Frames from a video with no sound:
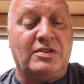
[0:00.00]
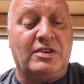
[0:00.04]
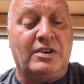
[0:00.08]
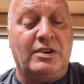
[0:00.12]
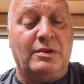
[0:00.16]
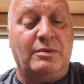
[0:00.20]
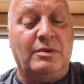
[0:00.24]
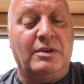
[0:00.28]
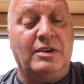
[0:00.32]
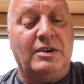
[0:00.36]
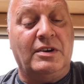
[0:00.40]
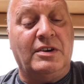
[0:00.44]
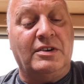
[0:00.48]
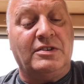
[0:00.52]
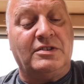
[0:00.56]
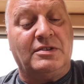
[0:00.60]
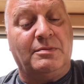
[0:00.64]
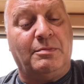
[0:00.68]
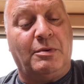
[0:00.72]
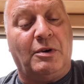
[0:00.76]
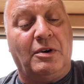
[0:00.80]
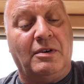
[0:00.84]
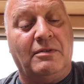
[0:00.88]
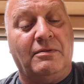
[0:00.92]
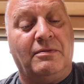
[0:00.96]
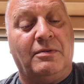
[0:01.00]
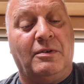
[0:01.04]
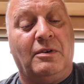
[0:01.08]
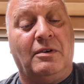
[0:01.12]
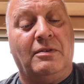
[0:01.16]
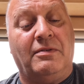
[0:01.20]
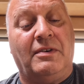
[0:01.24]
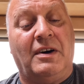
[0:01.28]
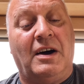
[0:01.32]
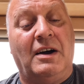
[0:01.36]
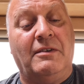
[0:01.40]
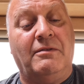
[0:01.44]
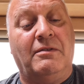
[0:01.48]
to
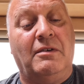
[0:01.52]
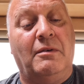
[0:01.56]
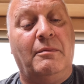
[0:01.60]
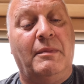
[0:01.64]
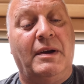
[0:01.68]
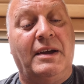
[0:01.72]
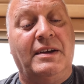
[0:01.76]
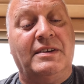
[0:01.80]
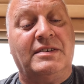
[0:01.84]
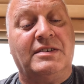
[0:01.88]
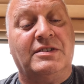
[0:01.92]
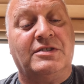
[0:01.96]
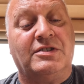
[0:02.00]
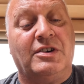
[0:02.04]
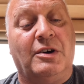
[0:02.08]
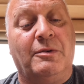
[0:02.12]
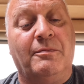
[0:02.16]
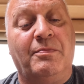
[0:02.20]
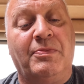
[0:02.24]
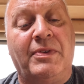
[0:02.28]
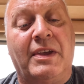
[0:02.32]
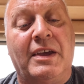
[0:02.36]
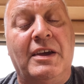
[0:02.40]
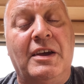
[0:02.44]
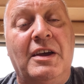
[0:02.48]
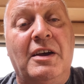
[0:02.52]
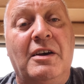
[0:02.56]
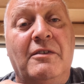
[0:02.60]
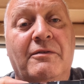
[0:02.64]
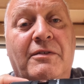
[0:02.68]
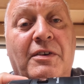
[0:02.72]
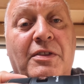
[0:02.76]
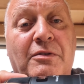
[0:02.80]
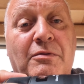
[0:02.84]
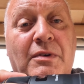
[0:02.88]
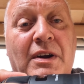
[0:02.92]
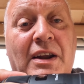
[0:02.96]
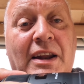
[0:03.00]
0.45 of a meter. So
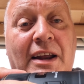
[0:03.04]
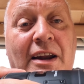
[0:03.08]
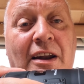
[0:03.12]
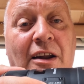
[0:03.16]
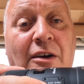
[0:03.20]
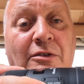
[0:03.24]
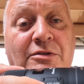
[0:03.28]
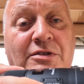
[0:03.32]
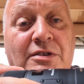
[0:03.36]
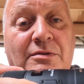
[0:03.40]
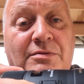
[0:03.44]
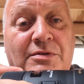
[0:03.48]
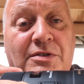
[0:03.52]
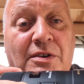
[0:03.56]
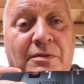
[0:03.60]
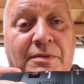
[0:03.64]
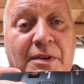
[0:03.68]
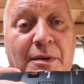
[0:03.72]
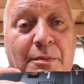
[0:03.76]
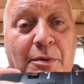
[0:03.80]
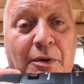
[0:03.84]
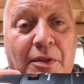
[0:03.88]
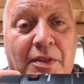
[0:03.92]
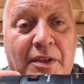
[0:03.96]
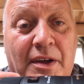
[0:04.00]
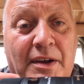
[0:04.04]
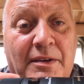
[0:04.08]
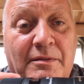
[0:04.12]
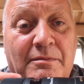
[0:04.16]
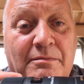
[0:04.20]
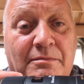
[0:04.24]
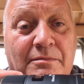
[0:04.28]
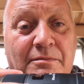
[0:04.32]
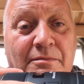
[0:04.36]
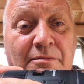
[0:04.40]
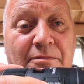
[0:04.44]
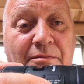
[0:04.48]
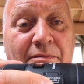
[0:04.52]
for the really close-up stuff, you put the
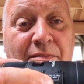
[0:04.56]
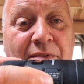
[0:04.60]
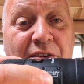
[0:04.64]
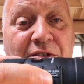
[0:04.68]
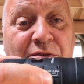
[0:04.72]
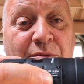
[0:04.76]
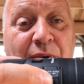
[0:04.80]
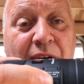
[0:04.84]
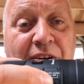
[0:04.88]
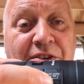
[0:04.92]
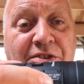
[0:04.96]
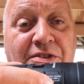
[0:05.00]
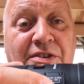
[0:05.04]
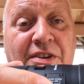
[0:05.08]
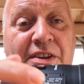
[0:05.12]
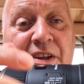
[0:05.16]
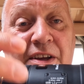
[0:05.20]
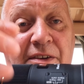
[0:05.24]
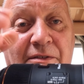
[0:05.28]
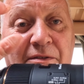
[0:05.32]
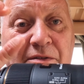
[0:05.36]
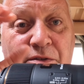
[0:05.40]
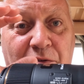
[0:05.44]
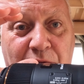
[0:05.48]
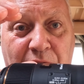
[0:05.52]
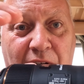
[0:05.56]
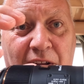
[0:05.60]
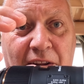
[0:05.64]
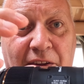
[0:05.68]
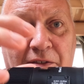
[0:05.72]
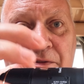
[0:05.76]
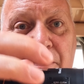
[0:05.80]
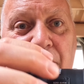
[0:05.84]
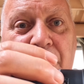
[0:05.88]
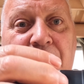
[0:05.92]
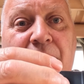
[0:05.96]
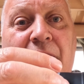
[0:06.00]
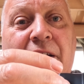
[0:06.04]
switch to
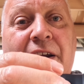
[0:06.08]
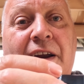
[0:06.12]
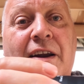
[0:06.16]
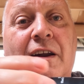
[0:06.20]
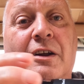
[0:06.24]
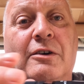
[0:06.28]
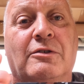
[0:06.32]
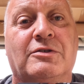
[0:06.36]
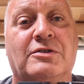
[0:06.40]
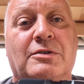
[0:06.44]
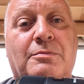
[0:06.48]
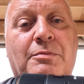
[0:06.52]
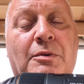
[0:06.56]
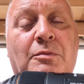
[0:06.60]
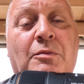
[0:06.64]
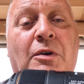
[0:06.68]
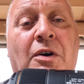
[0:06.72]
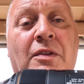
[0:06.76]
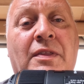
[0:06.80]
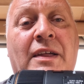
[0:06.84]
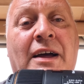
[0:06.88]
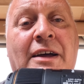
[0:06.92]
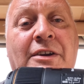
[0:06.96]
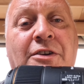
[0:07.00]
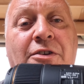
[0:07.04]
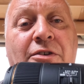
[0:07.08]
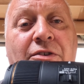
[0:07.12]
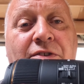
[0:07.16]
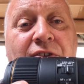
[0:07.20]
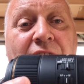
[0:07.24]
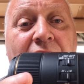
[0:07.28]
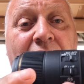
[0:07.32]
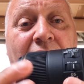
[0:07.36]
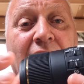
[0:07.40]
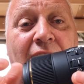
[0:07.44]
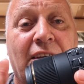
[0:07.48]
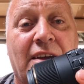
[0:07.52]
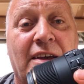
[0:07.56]
for the very close-up, and what that does,
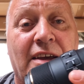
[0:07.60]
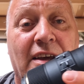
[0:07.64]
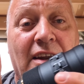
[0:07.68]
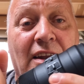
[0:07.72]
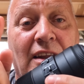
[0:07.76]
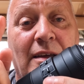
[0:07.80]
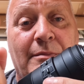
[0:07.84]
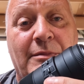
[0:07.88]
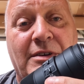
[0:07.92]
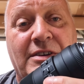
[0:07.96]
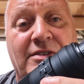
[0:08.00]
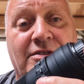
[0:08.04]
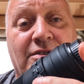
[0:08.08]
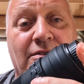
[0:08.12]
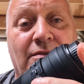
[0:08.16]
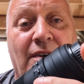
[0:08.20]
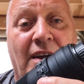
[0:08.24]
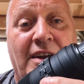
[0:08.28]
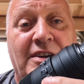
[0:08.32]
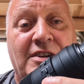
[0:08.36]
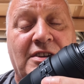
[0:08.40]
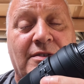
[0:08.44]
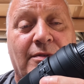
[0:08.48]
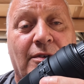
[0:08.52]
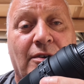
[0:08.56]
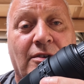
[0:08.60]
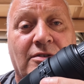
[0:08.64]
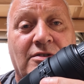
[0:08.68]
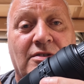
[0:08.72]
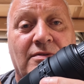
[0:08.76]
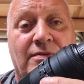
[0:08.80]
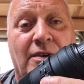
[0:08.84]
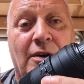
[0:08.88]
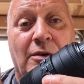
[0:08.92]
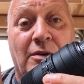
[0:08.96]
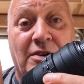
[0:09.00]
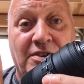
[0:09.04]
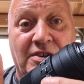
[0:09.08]
it limits the range of
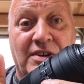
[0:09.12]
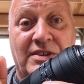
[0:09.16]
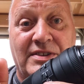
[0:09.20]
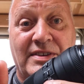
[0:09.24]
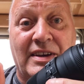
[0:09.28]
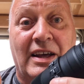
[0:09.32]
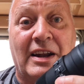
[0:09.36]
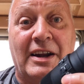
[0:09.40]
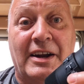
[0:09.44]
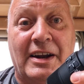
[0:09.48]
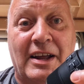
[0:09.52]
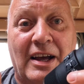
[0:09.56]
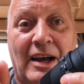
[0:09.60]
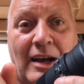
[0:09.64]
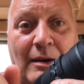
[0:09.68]
autofocus. You're telling